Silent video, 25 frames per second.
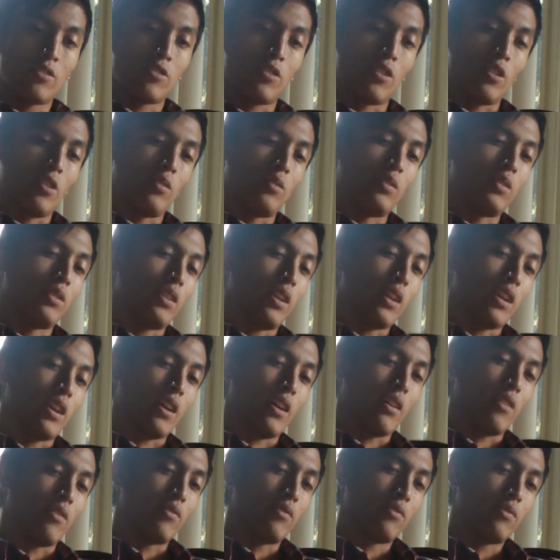showed that they
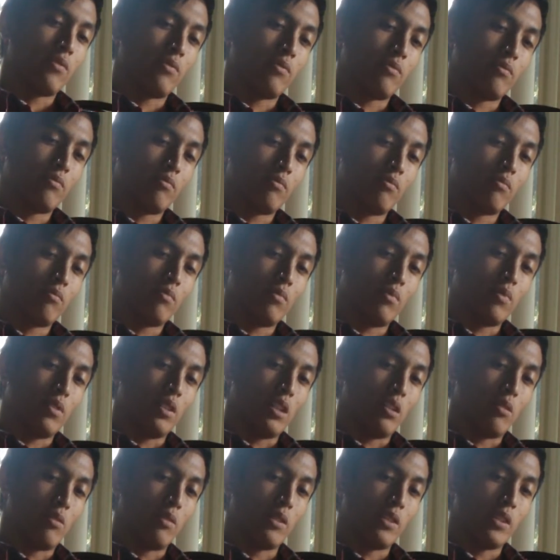have
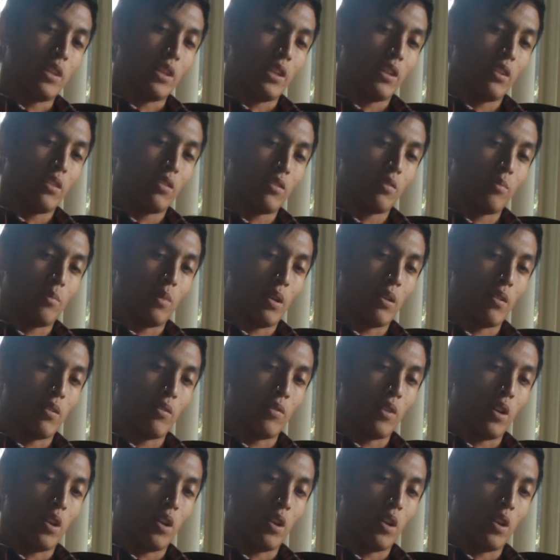a ridiculous amount of